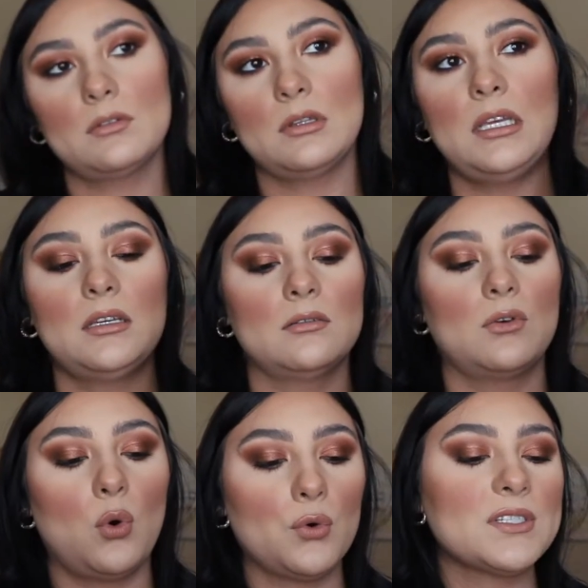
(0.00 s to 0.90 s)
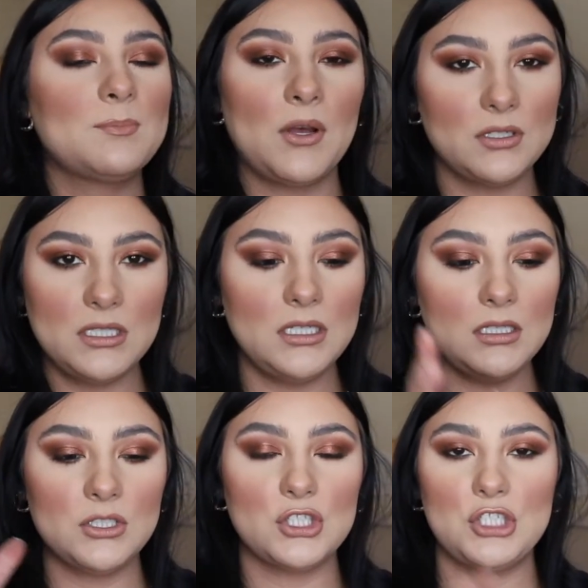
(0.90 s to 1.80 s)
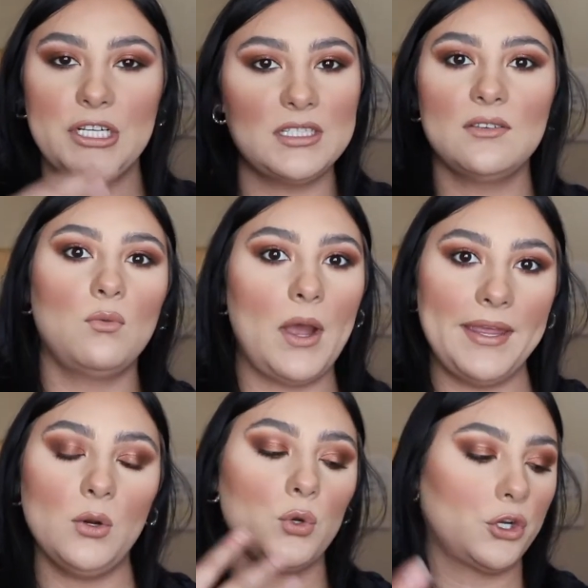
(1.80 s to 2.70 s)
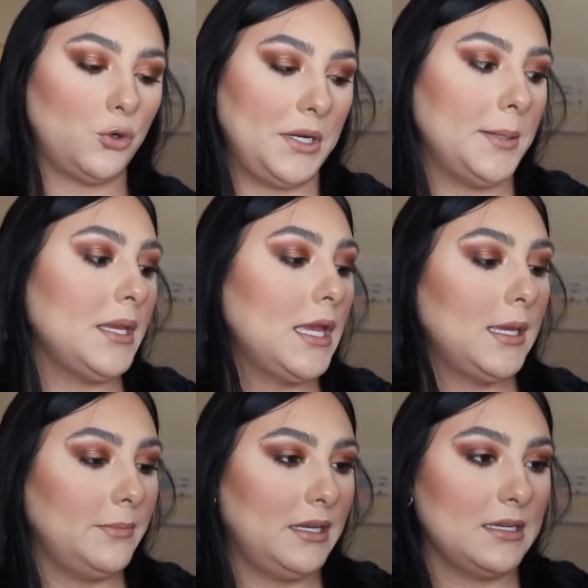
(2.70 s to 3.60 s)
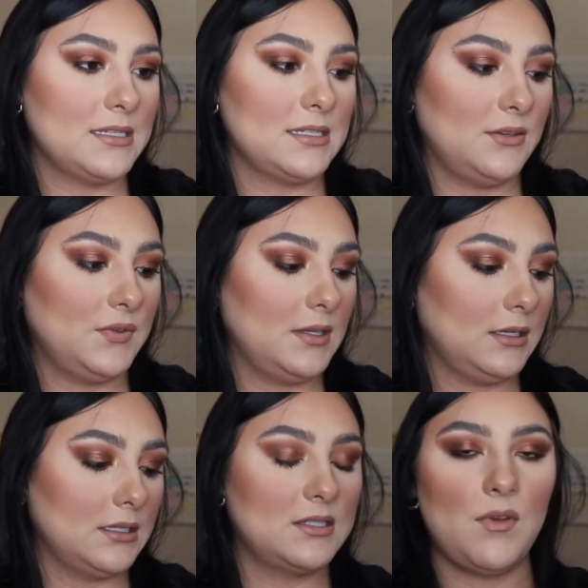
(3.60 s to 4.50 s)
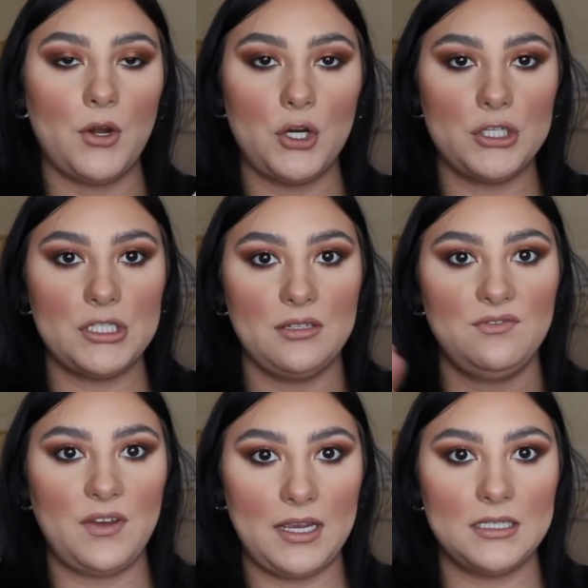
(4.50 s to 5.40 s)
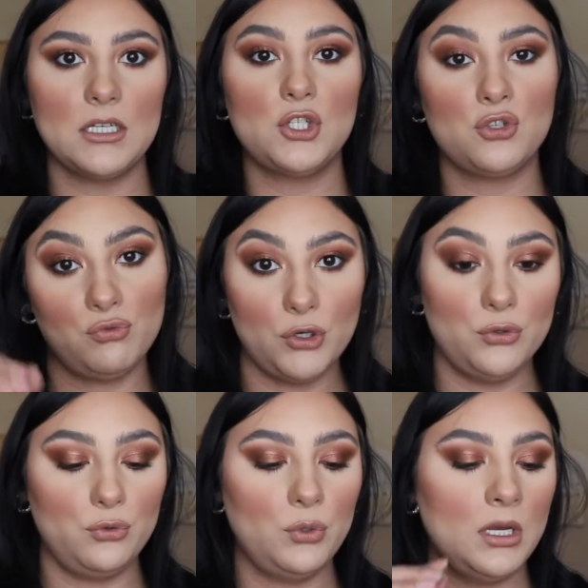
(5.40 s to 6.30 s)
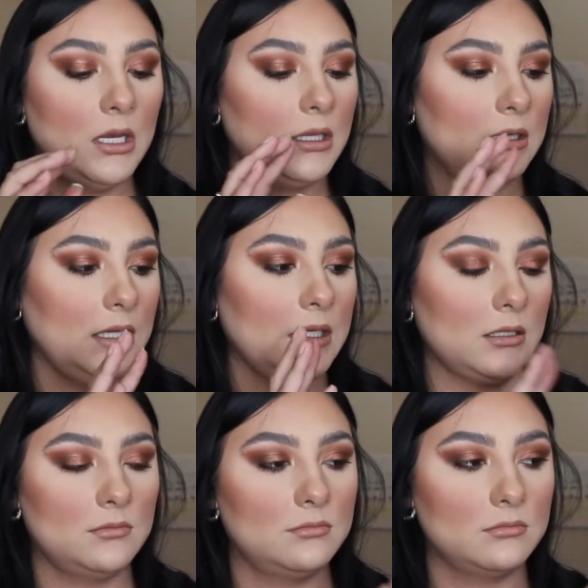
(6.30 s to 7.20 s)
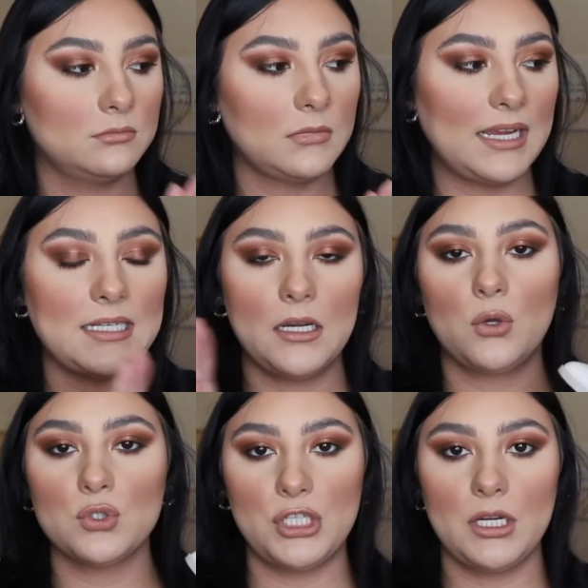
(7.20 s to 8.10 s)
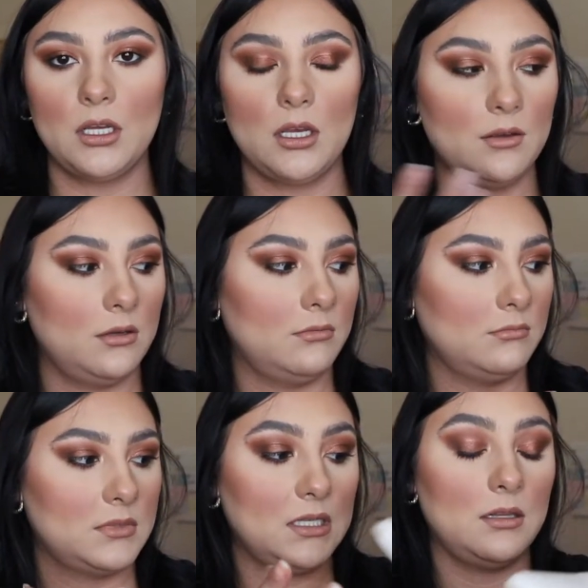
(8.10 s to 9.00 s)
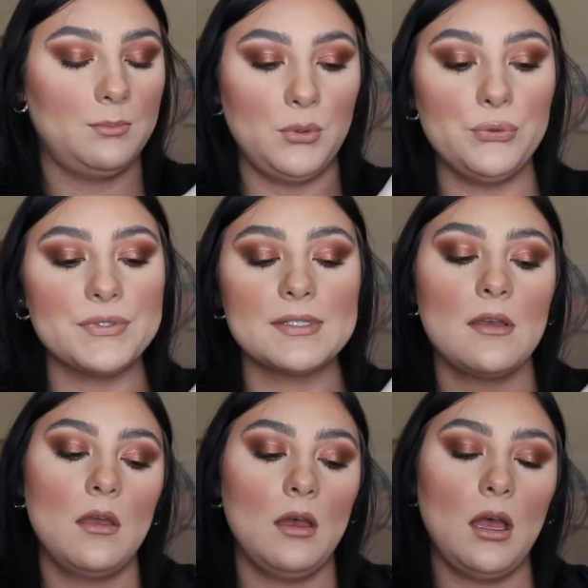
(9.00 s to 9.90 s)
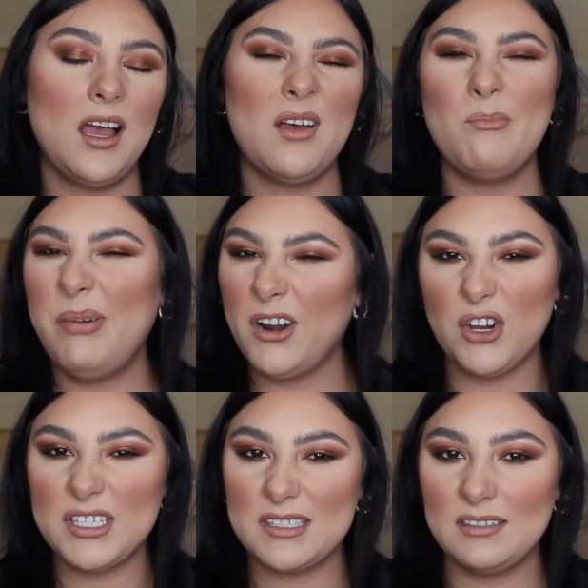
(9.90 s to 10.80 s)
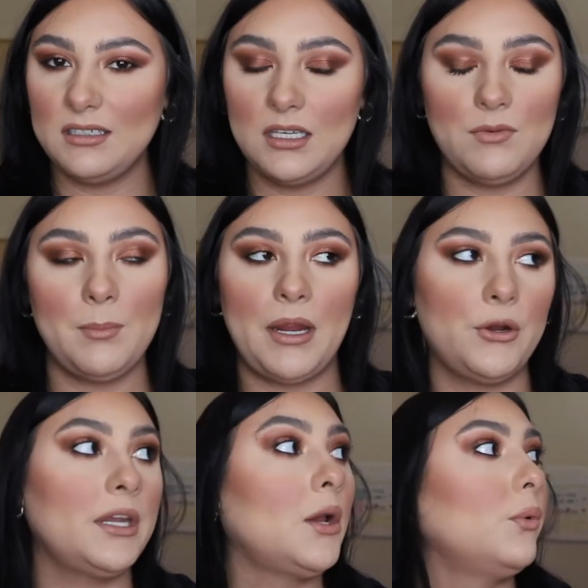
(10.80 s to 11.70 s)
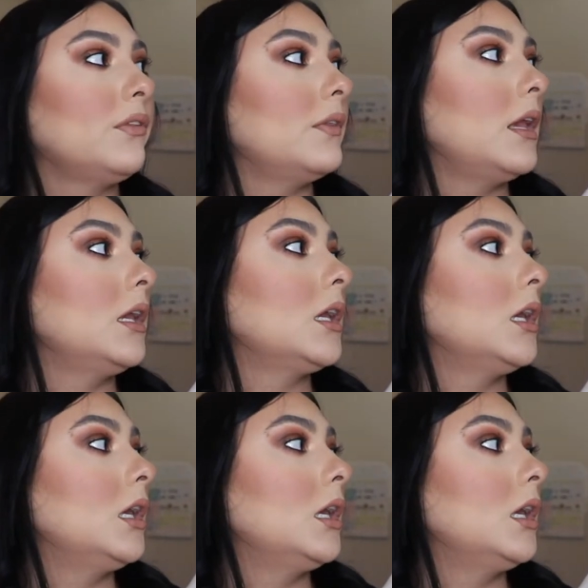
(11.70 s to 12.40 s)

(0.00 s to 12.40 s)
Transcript: like corresponding shades of white or cream, because I feel like it's very hard to find a true like identical shade to the boots. But honestly, even pairing it with like